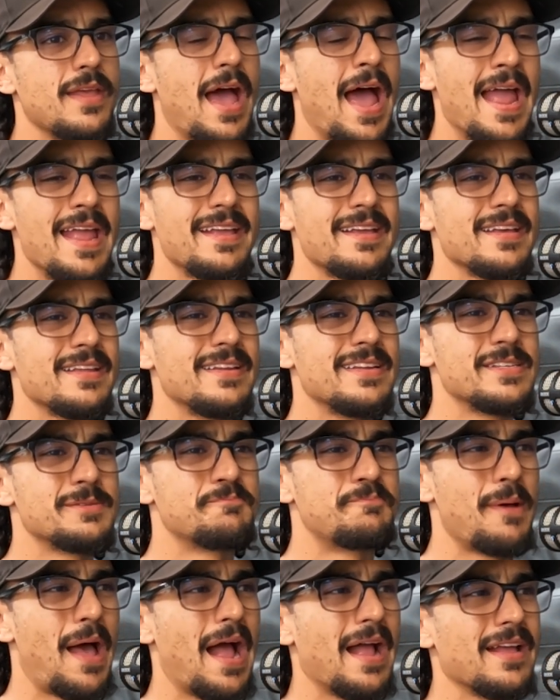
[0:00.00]
Aiken is
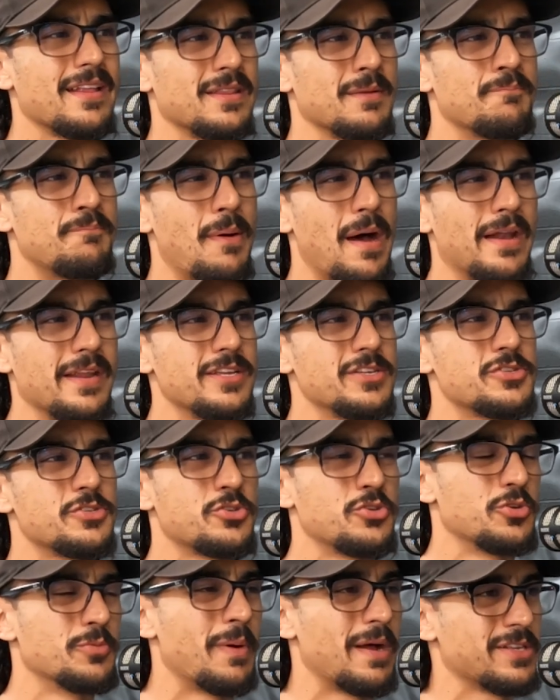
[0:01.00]
back at the Bunnies
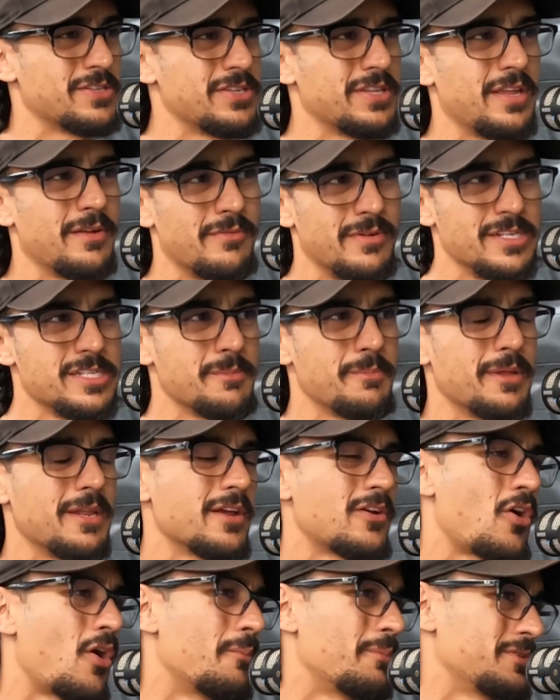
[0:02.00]
too, but so there is a bit
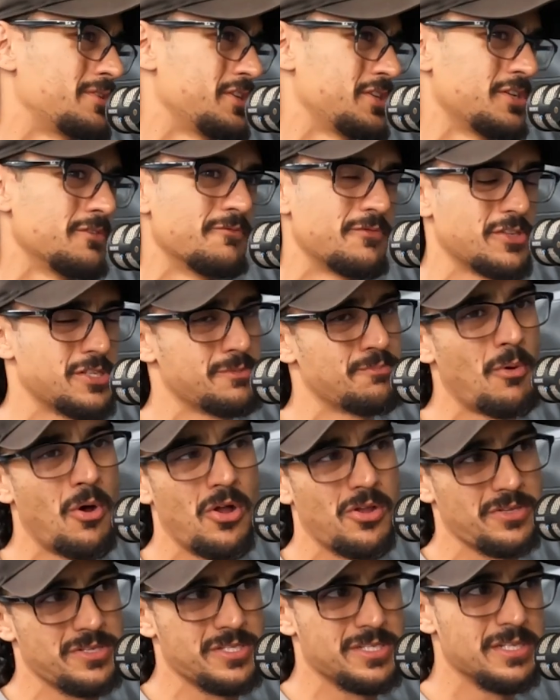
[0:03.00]
of competition for
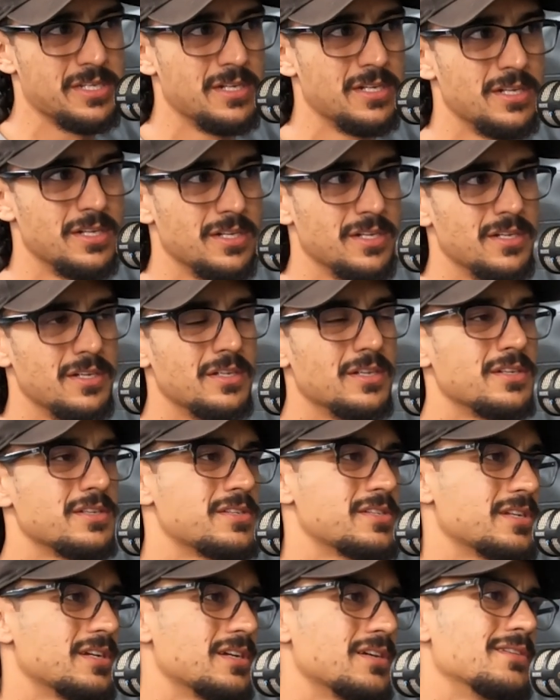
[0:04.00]
spots.
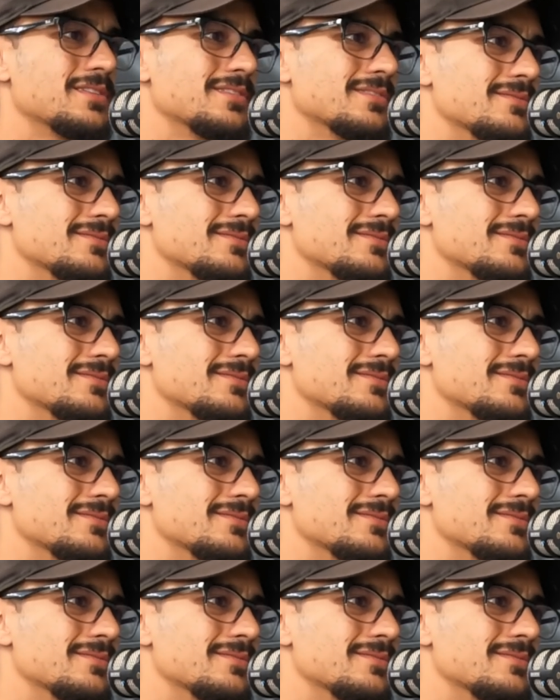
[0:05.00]
So...